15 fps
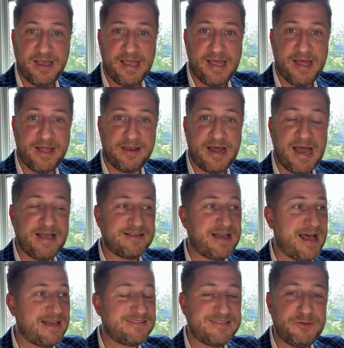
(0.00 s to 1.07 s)
And
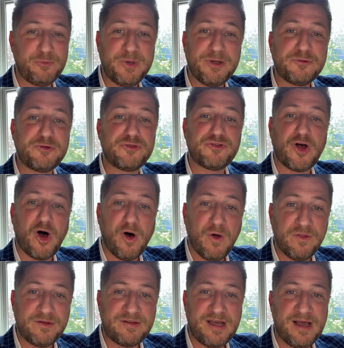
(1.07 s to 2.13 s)
I see realtors all
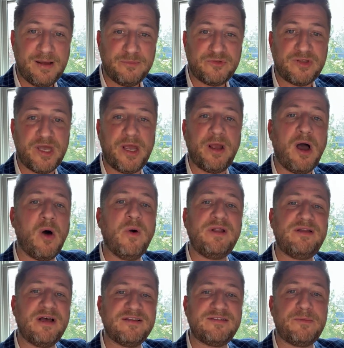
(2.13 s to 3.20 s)
the time say, oh, it
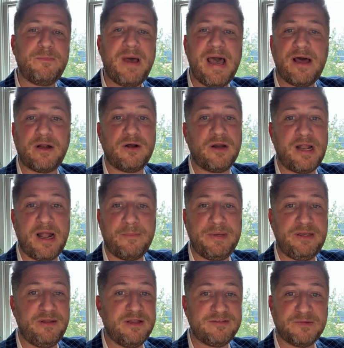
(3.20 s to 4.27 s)
doesn't matter. And I
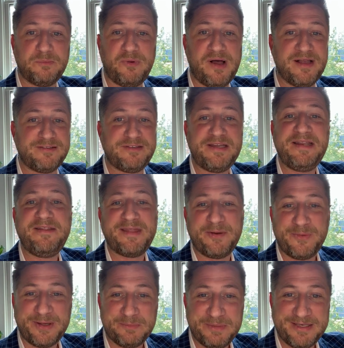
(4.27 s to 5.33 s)
mean, this applies to anything
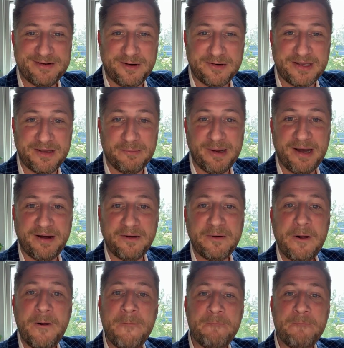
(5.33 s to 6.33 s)
we could be talking about.